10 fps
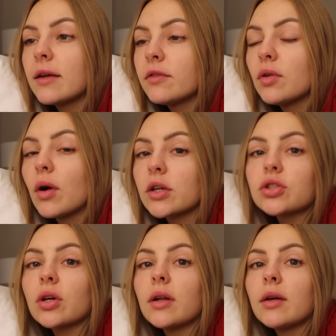If you are
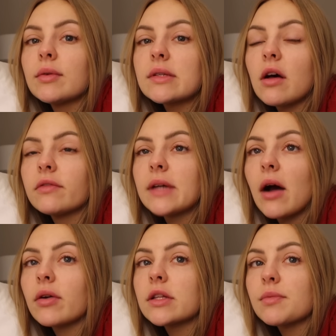struggling with self
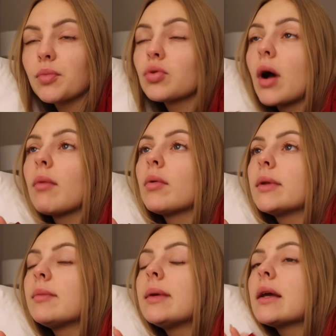doubt, it's
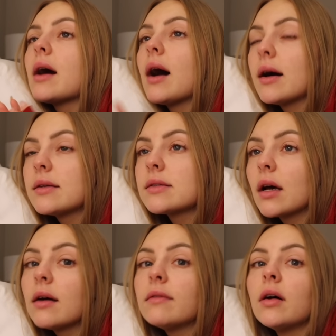probably because
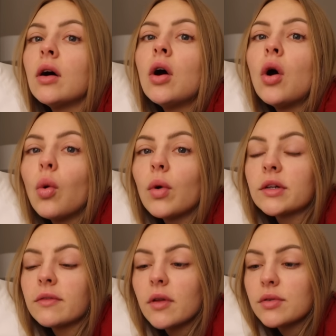of
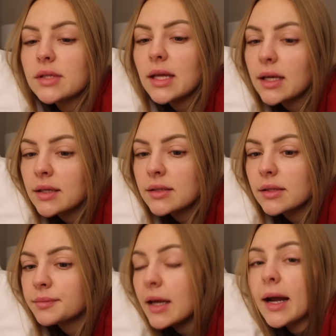one of those things.
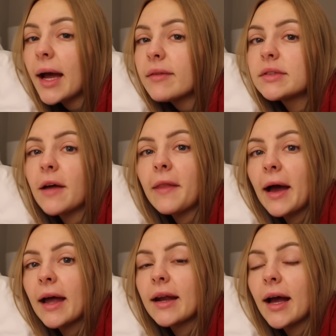And I have done
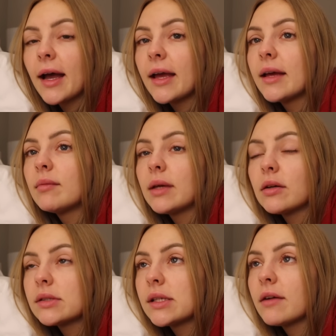that. I am
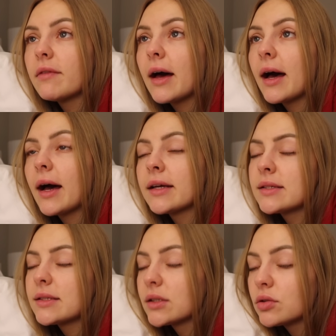guilty of that. I
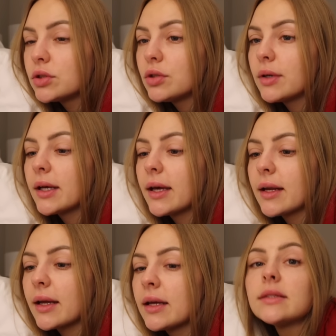still do it
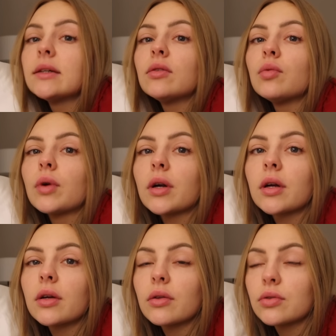and I still
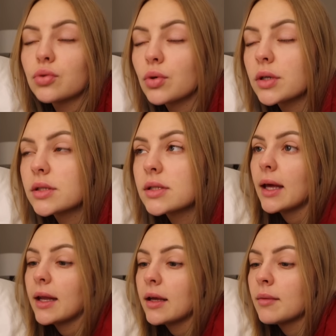work towards
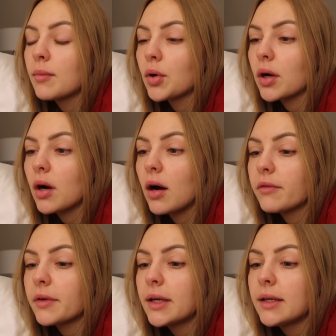getting more
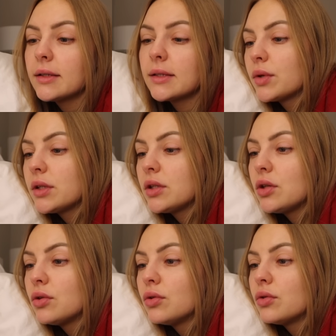confident when
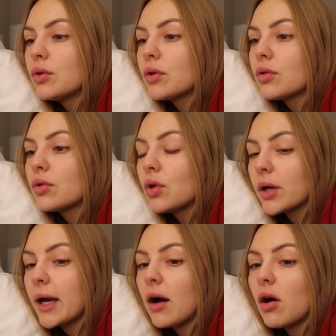you
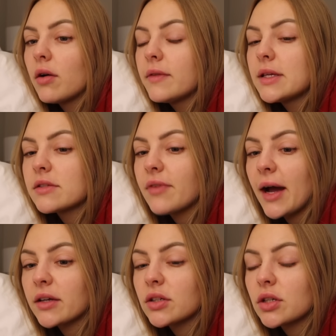look at all these
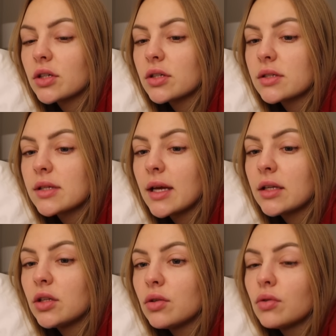factors
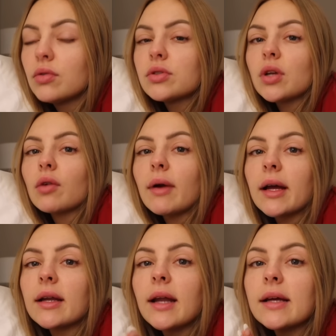and you start
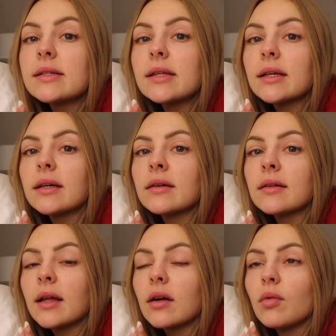recognizing
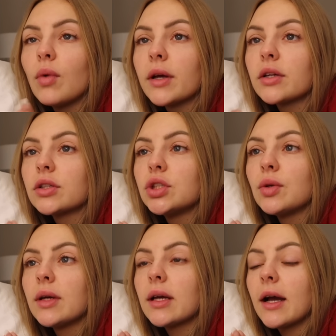like what you're
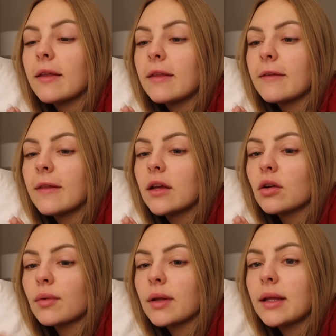doing, I think that
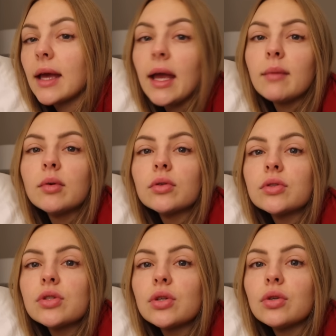you're really able
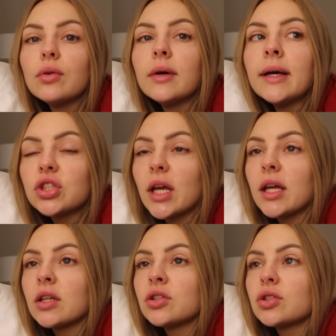to
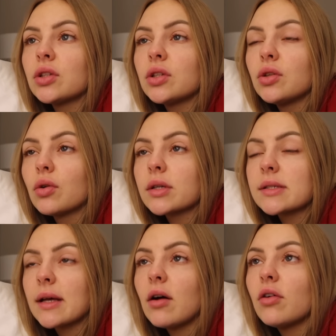change
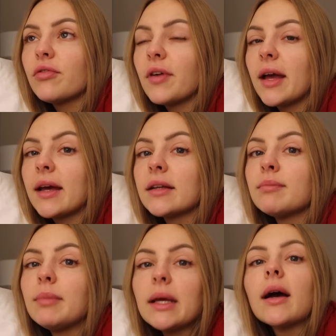yourself
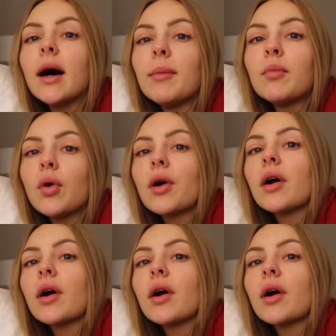and become more